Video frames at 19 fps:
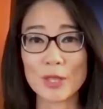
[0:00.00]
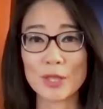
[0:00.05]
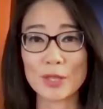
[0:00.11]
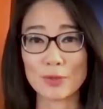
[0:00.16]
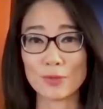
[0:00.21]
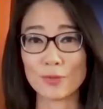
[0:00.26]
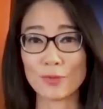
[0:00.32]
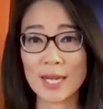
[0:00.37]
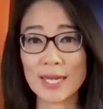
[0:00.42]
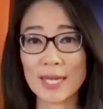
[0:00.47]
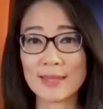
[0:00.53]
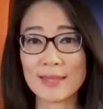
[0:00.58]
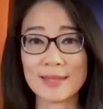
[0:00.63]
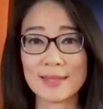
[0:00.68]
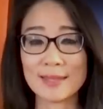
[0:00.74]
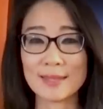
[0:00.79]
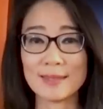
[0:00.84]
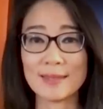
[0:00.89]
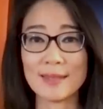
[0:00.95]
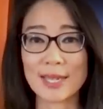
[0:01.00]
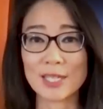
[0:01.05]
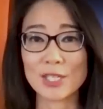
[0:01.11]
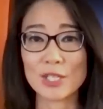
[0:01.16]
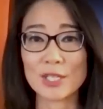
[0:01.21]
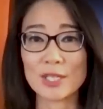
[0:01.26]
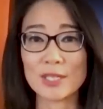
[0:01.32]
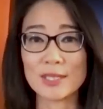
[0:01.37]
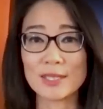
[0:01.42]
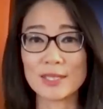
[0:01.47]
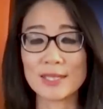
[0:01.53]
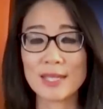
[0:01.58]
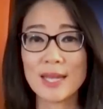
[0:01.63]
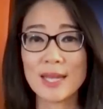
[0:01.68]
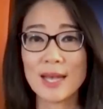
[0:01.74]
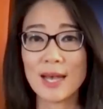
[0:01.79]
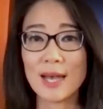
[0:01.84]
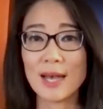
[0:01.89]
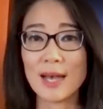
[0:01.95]
when they're running these elections,
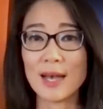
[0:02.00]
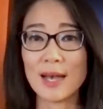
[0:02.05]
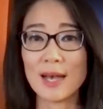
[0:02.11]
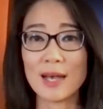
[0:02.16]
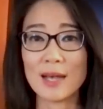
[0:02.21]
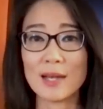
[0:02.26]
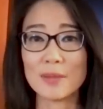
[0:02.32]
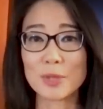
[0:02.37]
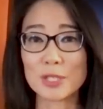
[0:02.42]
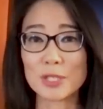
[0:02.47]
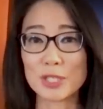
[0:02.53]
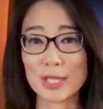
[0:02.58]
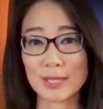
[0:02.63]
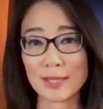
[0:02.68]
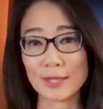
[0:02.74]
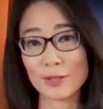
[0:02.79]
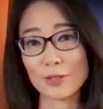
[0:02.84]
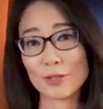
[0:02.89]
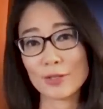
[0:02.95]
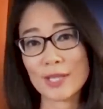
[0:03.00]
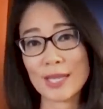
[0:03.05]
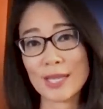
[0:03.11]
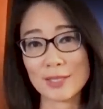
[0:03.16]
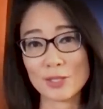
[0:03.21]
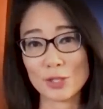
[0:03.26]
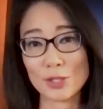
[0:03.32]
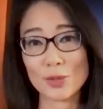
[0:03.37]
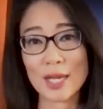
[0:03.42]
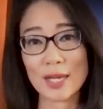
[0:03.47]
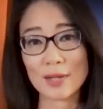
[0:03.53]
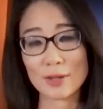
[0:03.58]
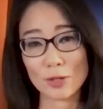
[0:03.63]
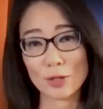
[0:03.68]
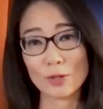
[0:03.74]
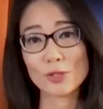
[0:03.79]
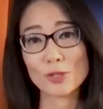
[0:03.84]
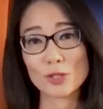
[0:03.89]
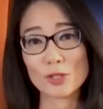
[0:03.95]
particularly as you get
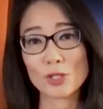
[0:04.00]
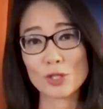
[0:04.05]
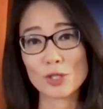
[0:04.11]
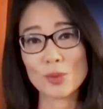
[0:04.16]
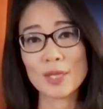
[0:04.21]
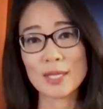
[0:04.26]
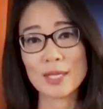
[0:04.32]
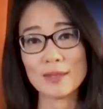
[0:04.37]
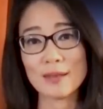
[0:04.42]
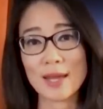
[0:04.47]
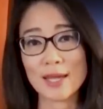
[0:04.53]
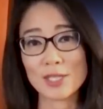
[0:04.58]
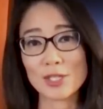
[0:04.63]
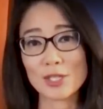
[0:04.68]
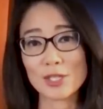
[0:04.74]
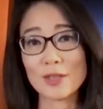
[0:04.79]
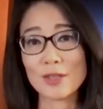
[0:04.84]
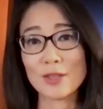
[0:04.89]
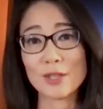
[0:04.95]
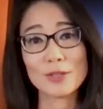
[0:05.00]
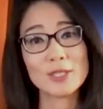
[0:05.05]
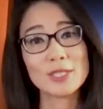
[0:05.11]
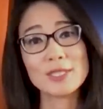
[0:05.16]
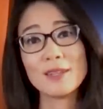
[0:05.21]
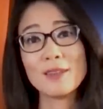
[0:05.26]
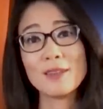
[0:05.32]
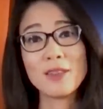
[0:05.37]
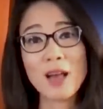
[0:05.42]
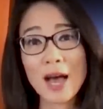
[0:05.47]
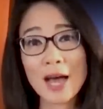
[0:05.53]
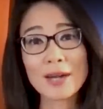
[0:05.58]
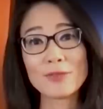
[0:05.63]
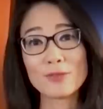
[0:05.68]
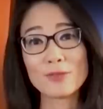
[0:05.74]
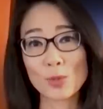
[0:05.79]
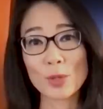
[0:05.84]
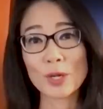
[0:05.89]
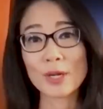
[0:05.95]
closer to an election, there is a lot
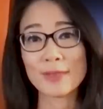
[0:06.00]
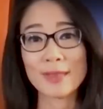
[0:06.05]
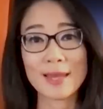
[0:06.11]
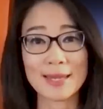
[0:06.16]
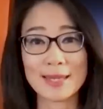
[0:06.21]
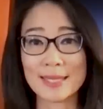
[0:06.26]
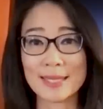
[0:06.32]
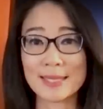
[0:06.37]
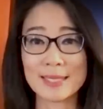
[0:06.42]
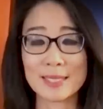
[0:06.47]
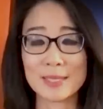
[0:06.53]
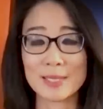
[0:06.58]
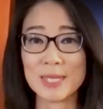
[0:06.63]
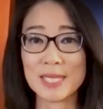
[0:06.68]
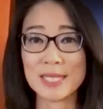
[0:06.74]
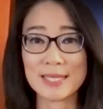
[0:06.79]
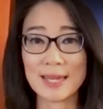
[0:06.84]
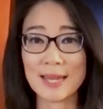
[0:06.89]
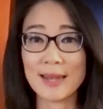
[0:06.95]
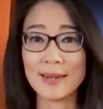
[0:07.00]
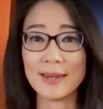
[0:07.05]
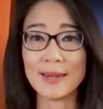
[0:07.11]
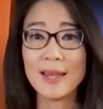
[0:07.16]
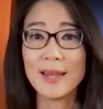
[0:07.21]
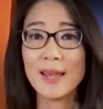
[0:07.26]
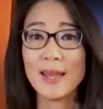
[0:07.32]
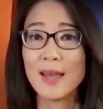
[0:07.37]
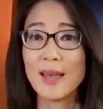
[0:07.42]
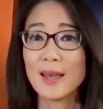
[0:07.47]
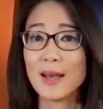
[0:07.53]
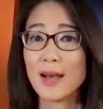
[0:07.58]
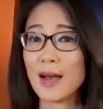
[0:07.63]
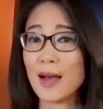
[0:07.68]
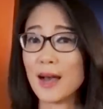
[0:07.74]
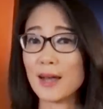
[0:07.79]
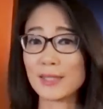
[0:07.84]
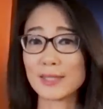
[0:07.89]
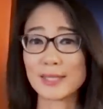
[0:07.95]
of work that needs to be done.
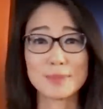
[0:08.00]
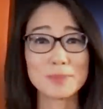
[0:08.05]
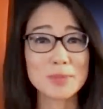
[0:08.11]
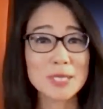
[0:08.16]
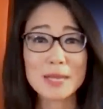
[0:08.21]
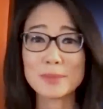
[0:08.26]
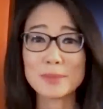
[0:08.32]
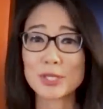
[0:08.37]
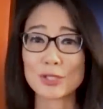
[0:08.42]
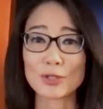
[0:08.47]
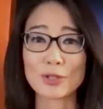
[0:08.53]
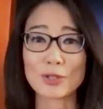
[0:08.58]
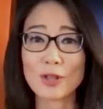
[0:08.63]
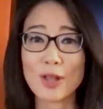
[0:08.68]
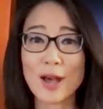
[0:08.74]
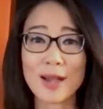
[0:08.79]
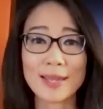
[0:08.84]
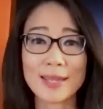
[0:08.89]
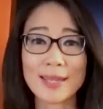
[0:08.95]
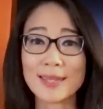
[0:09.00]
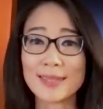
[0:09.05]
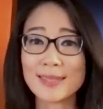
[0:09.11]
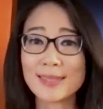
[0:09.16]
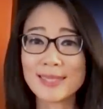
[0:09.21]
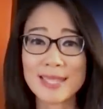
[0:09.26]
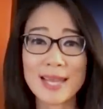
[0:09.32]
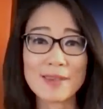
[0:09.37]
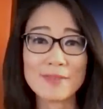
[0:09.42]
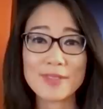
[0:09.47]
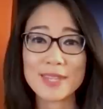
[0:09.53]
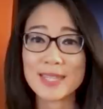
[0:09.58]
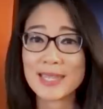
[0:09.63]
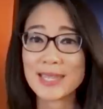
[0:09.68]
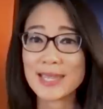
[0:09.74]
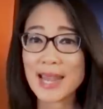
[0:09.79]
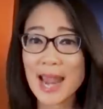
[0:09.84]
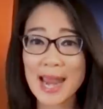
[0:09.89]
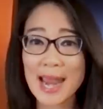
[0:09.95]
Sometimes they're clocking
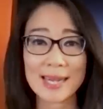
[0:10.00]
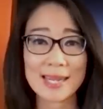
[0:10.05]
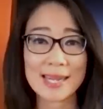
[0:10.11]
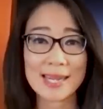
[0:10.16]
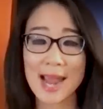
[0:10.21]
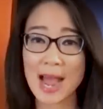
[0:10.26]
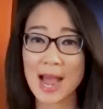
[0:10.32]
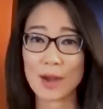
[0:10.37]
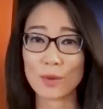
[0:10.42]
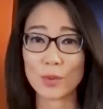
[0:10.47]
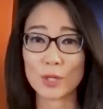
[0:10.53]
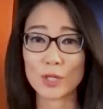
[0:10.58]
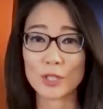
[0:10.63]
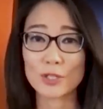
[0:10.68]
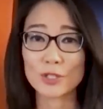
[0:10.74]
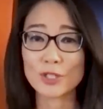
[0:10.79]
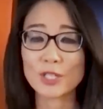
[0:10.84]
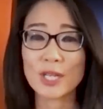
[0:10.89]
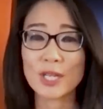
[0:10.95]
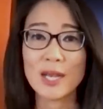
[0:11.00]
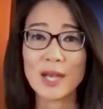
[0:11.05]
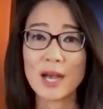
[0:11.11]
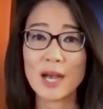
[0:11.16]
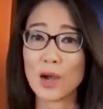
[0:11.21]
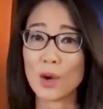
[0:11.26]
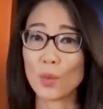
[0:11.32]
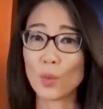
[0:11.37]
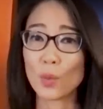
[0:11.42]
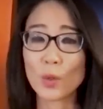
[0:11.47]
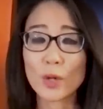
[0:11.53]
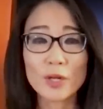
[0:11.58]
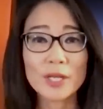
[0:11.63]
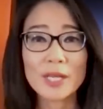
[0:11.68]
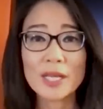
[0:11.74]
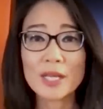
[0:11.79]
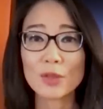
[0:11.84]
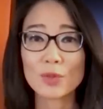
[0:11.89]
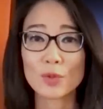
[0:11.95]
70, 80 hours,
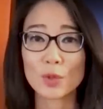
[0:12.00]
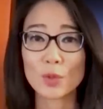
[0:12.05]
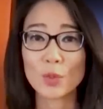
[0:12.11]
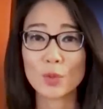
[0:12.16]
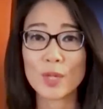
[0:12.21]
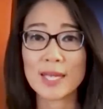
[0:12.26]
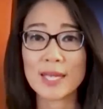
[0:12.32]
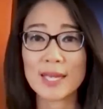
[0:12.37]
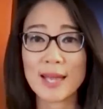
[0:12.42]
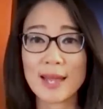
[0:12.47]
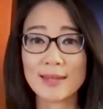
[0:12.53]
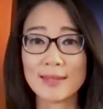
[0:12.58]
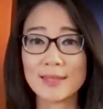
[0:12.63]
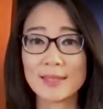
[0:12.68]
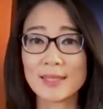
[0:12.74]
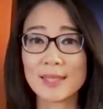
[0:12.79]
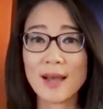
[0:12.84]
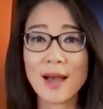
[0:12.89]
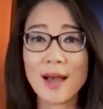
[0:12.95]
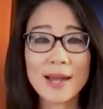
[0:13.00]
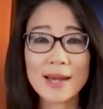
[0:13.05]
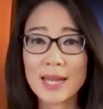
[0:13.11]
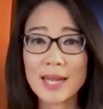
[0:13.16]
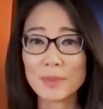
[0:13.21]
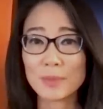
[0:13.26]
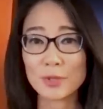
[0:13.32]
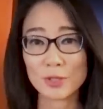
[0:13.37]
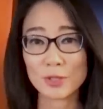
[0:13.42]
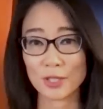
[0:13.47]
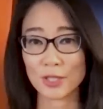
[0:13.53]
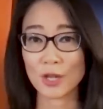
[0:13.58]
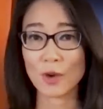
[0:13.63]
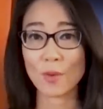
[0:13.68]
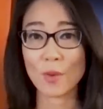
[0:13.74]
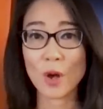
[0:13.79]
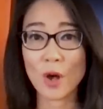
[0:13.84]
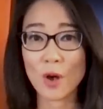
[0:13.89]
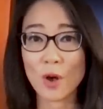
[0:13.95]
working through weekends, unable to
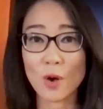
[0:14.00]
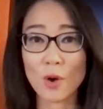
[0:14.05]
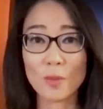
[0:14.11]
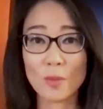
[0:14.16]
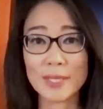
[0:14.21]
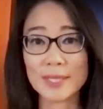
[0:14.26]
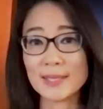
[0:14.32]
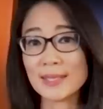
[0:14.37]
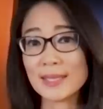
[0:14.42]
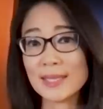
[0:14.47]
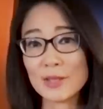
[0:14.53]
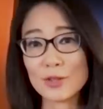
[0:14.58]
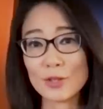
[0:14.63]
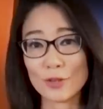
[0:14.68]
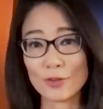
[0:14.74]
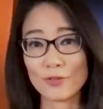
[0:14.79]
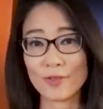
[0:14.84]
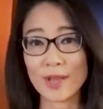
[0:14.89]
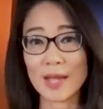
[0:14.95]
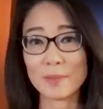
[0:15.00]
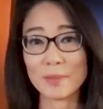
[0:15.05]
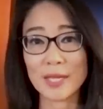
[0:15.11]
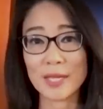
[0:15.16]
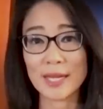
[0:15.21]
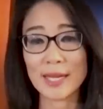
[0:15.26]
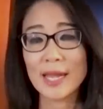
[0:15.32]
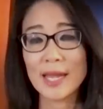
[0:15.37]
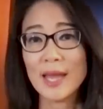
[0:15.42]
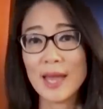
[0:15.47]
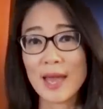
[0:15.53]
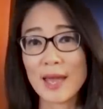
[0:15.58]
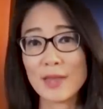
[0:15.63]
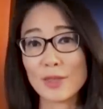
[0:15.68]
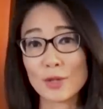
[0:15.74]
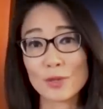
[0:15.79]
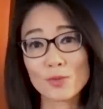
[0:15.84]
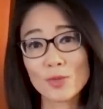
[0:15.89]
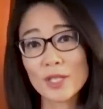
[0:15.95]
go home and see their family.
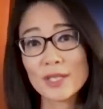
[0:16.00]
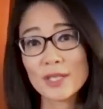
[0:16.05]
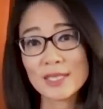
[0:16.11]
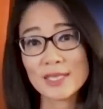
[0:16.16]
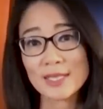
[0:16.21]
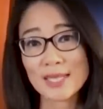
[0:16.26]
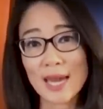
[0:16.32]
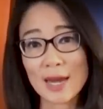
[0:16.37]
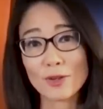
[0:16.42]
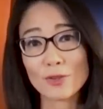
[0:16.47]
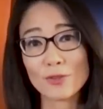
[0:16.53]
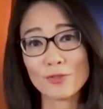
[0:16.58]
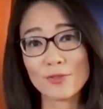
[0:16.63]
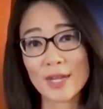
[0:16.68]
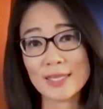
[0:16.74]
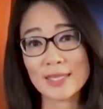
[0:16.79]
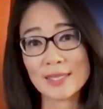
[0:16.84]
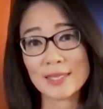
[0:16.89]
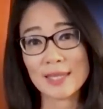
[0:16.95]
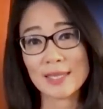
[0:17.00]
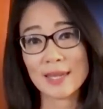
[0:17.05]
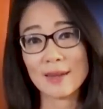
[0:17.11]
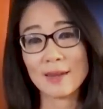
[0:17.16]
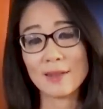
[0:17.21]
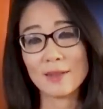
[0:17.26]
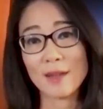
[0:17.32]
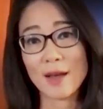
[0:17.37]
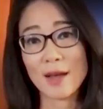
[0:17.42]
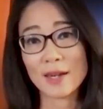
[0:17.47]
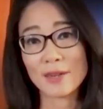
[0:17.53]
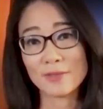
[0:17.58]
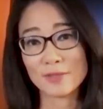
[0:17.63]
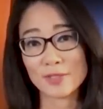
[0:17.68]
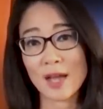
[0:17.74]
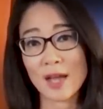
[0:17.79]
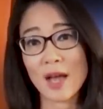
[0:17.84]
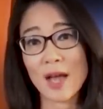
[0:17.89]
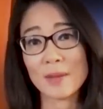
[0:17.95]
And they're really sacrificing a lot of
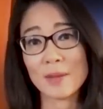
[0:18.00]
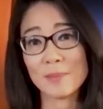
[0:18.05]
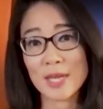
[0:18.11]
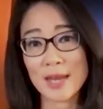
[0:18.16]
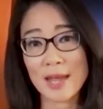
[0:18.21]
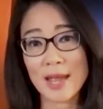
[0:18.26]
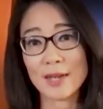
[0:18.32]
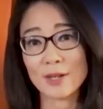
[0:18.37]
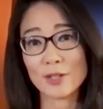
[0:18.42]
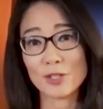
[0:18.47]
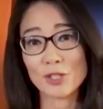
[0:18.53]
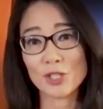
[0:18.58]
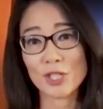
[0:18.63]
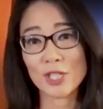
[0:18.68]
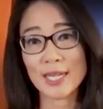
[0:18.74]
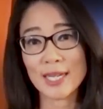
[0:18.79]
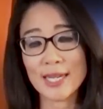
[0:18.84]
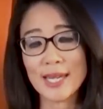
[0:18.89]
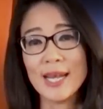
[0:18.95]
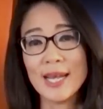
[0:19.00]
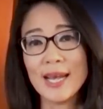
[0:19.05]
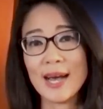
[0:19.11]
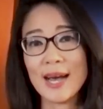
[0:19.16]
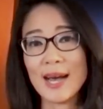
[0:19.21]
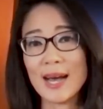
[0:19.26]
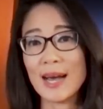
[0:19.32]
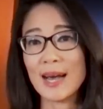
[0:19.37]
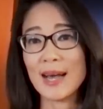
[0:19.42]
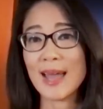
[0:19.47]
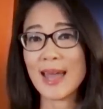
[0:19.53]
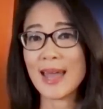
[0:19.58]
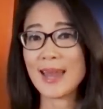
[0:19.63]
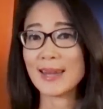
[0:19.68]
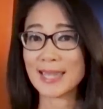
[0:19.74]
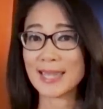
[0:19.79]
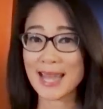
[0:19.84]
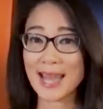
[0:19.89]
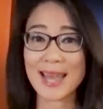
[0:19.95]
time and energy.
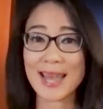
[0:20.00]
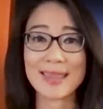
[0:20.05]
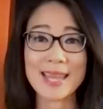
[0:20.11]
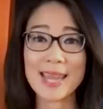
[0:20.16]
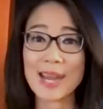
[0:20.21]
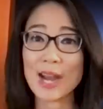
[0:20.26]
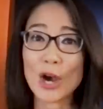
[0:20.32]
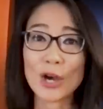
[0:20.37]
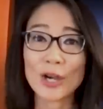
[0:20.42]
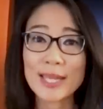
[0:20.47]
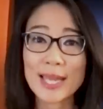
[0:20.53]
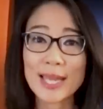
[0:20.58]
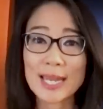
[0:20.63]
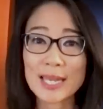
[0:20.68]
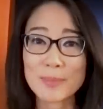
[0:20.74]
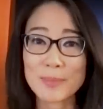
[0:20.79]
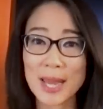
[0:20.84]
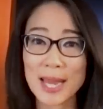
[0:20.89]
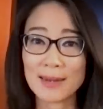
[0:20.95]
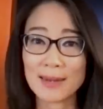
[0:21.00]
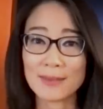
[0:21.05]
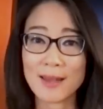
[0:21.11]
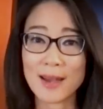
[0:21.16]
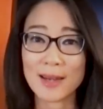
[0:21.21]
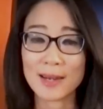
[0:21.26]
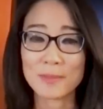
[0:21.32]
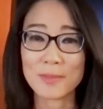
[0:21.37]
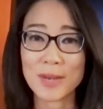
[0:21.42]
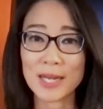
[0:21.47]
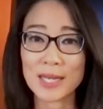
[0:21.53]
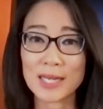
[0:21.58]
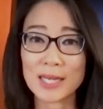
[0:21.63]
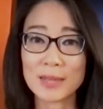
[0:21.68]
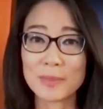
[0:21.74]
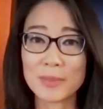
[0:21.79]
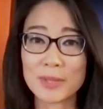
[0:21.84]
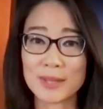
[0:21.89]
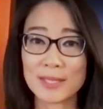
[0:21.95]
And again, they aren't getting paid a lot of
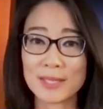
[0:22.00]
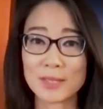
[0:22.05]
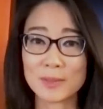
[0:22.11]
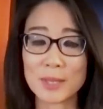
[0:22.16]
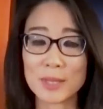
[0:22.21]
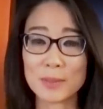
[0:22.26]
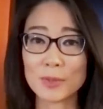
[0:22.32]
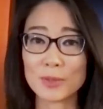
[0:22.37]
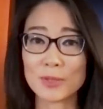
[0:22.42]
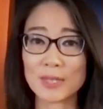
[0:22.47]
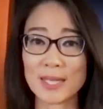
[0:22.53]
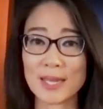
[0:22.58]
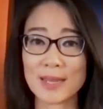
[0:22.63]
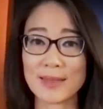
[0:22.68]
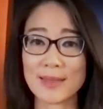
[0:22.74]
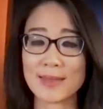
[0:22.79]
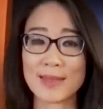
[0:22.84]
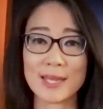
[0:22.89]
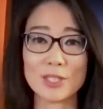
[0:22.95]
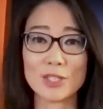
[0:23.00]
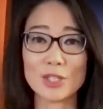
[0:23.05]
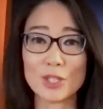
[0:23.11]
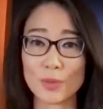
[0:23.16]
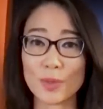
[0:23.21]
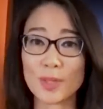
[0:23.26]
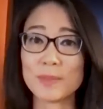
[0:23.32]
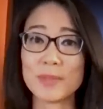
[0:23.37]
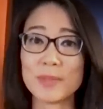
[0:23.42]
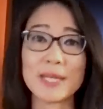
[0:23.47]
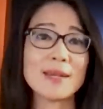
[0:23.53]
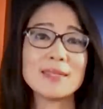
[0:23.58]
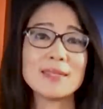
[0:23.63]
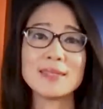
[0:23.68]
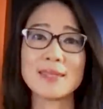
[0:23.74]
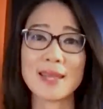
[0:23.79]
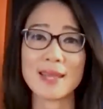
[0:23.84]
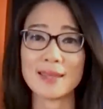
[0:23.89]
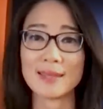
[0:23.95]
money, but these people say that they do it
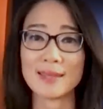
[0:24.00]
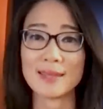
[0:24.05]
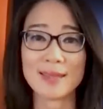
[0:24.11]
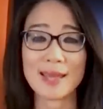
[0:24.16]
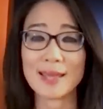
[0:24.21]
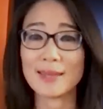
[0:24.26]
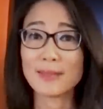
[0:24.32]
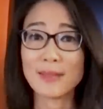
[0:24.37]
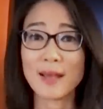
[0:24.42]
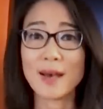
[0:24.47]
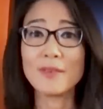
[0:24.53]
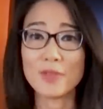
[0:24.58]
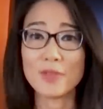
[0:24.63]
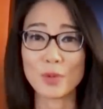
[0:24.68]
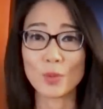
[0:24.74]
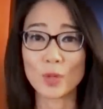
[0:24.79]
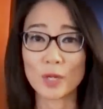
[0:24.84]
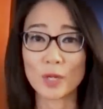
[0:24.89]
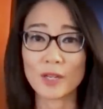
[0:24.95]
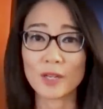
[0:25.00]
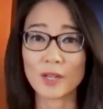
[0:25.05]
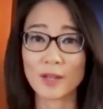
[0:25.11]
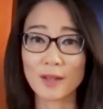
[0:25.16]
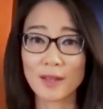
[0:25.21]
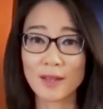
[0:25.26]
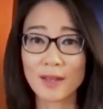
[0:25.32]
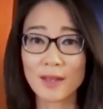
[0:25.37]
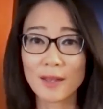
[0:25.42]
because they love the work.